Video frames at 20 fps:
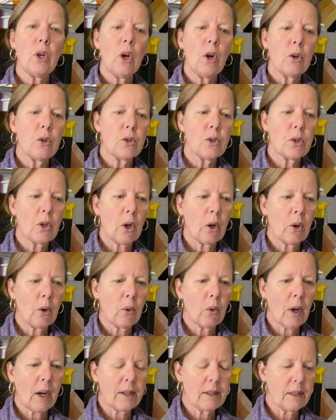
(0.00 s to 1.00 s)

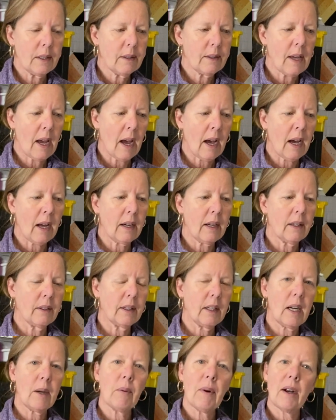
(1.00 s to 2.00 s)
So I did that, and
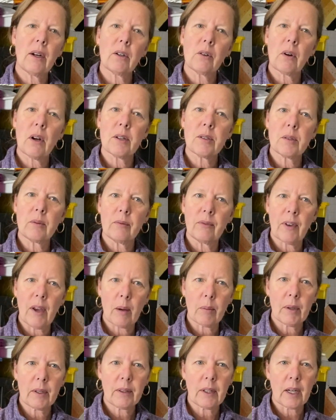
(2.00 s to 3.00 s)
then I ran across some
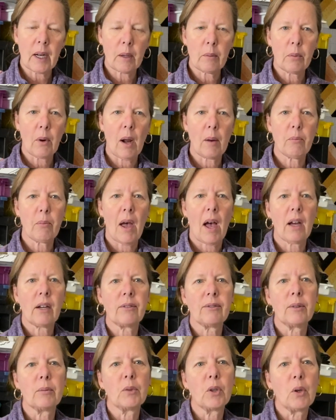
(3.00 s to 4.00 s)
fabric that I'd brought back
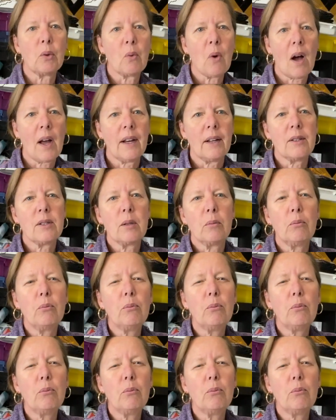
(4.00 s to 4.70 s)
from Kauai, some